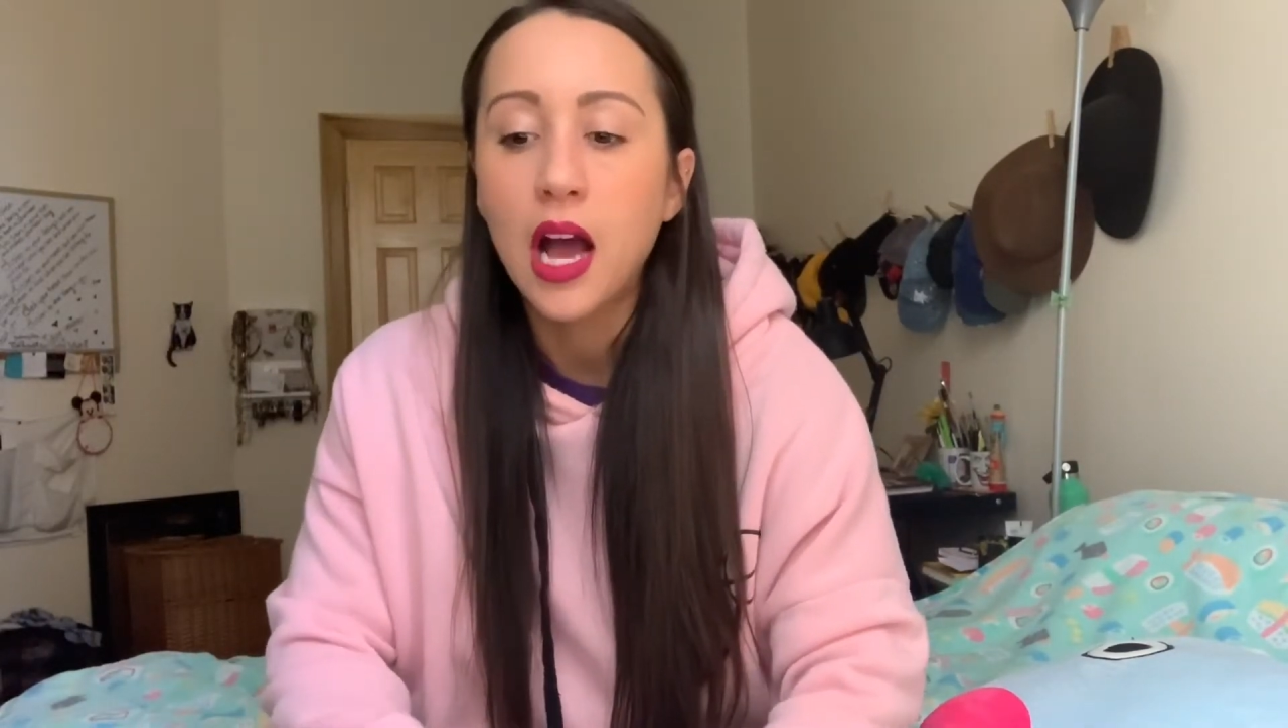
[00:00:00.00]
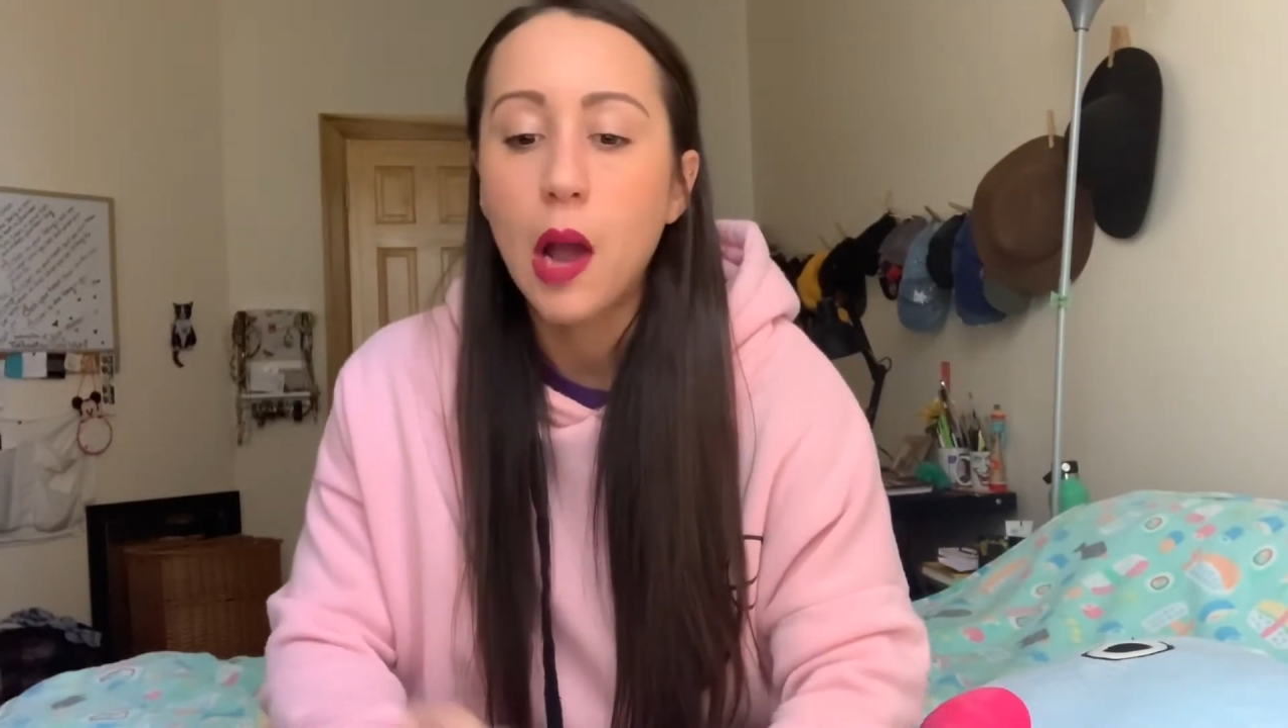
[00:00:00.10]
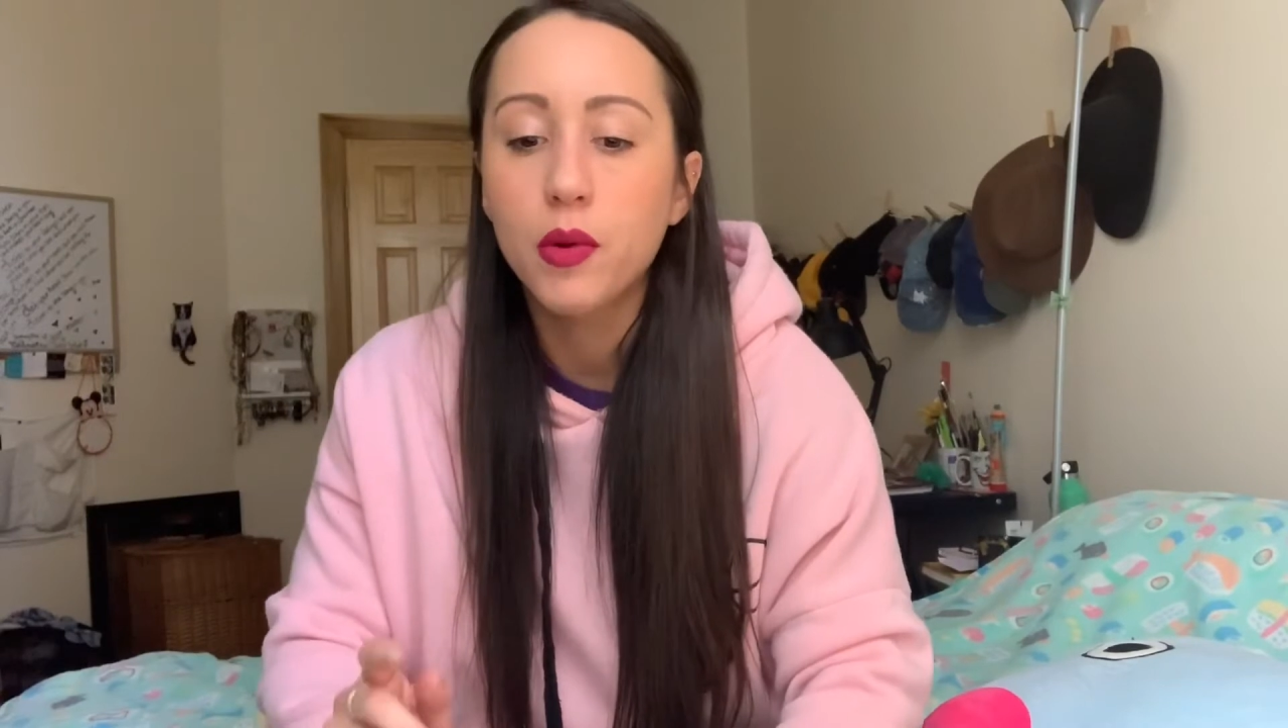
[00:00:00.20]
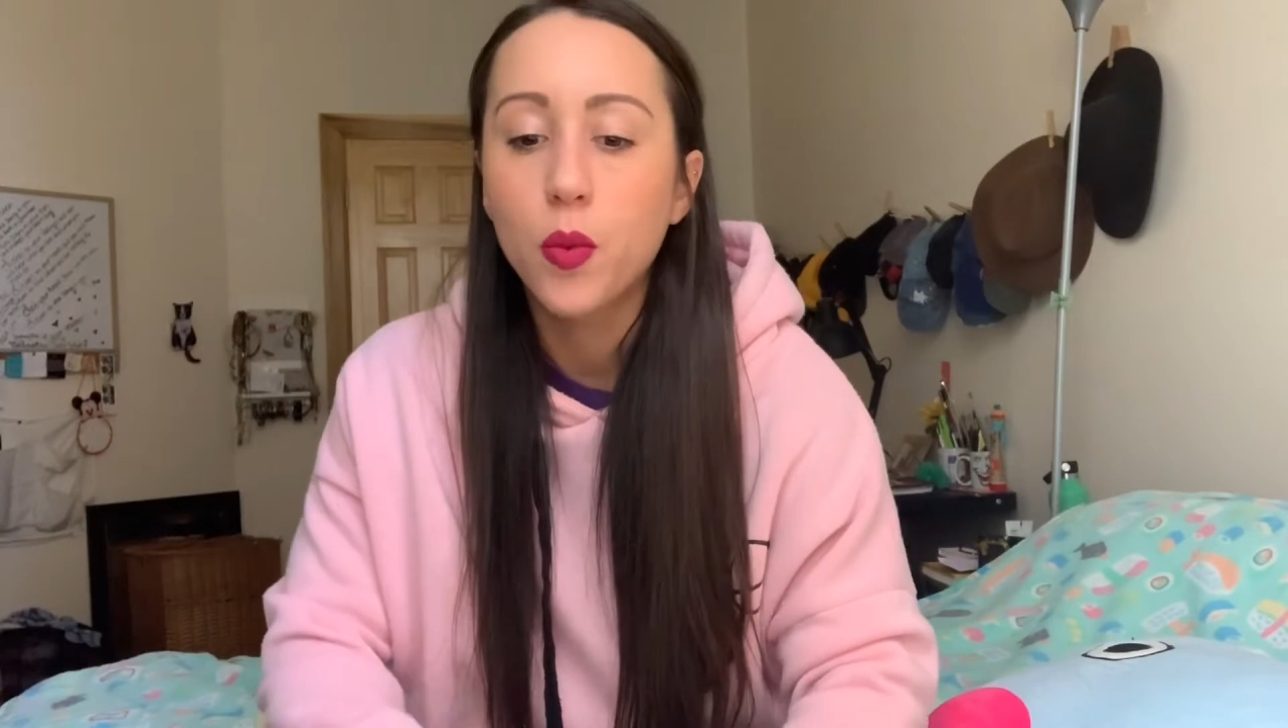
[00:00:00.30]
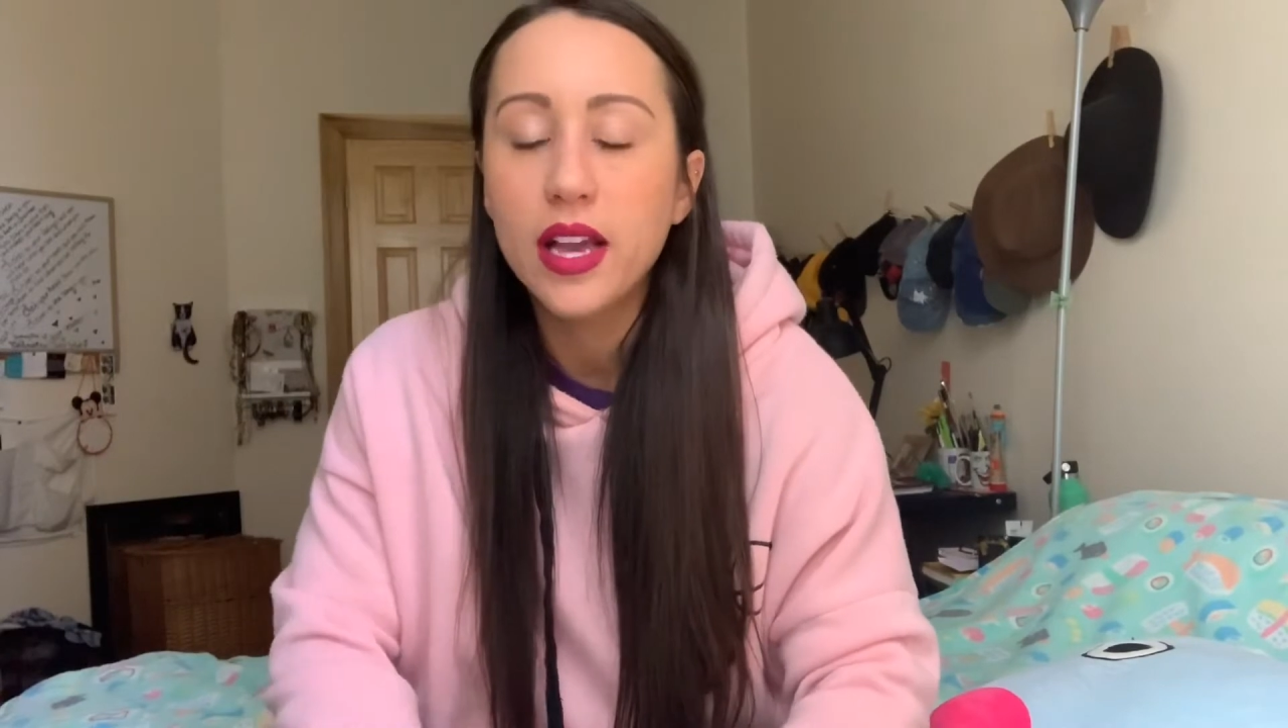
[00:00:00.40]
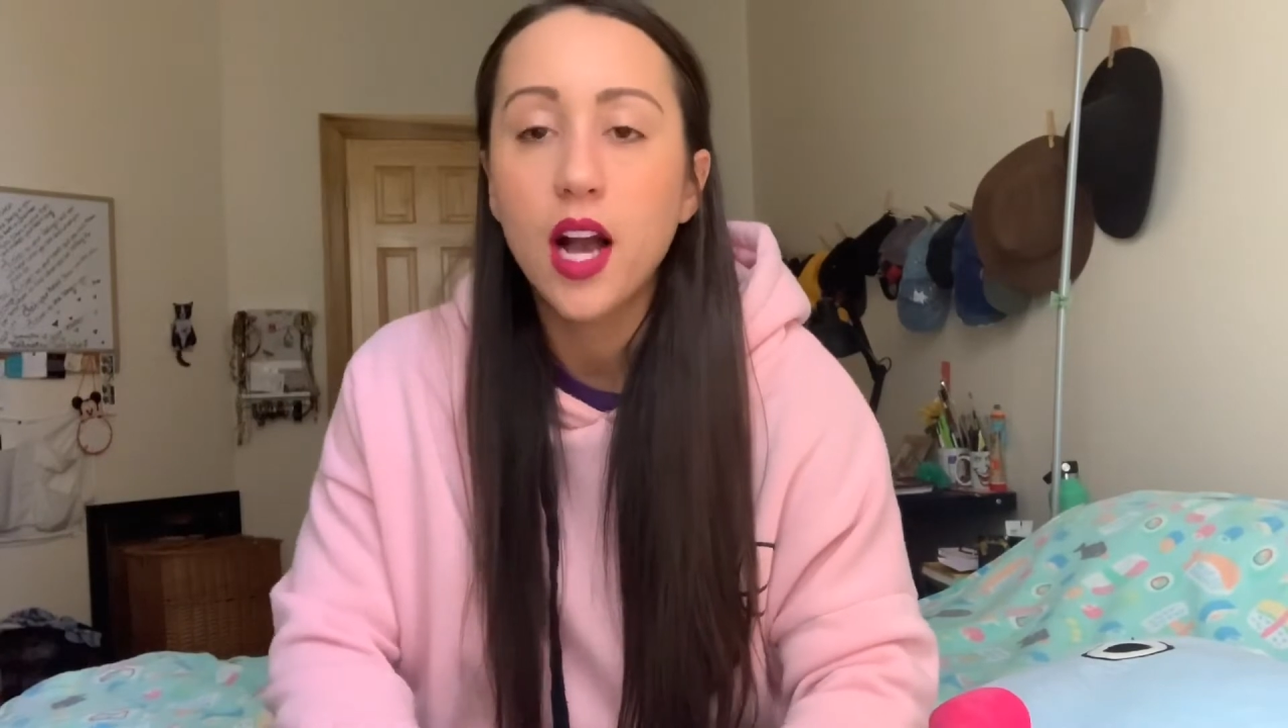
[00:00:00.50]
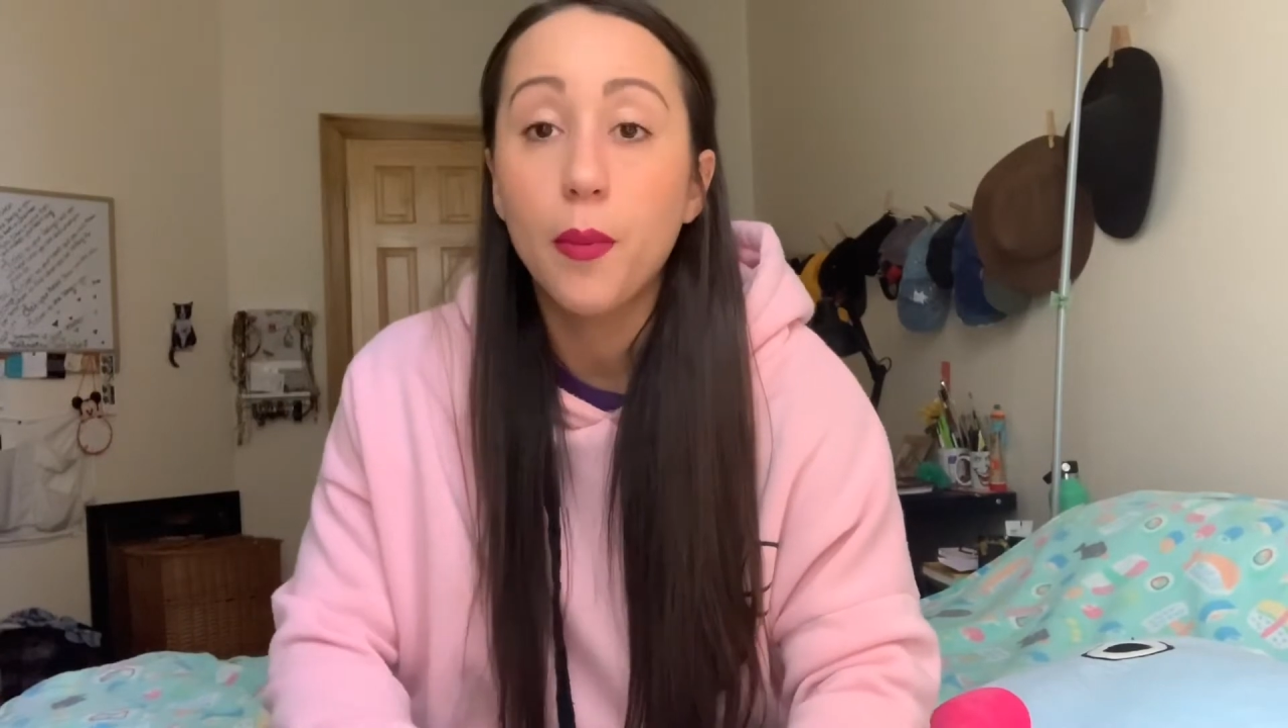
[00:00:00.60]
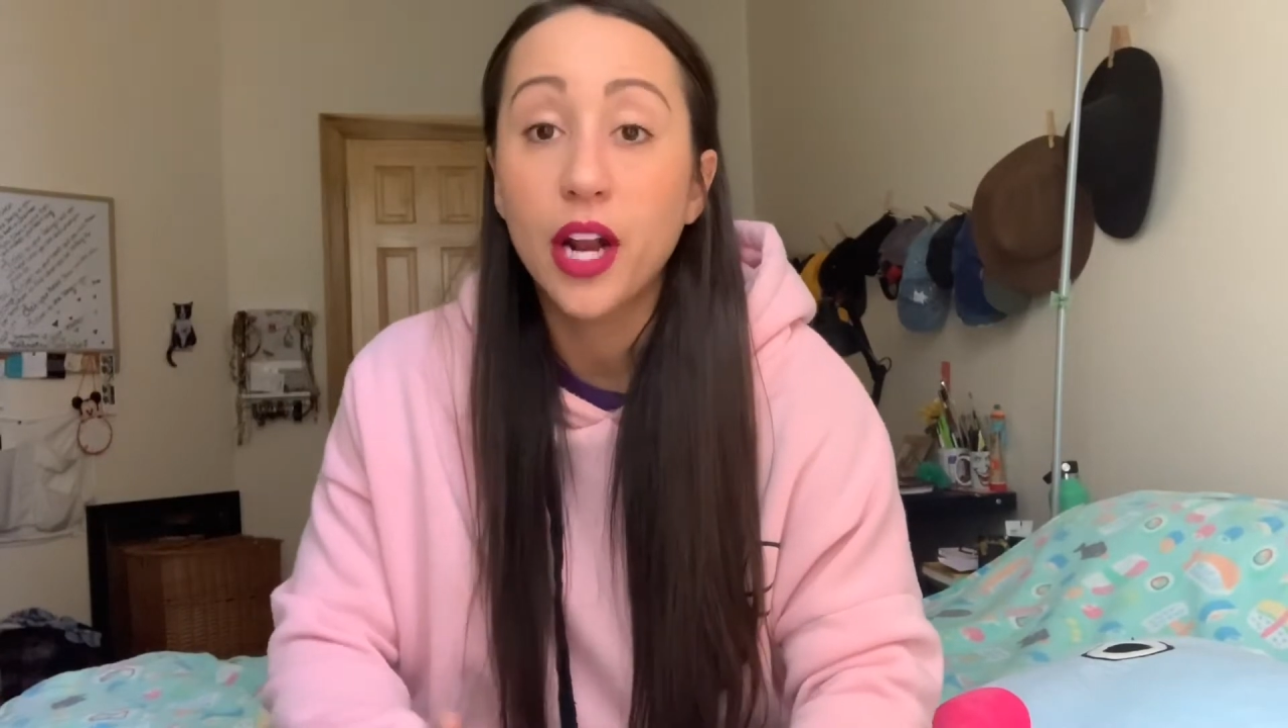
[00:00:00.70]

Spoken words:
I would wake up and I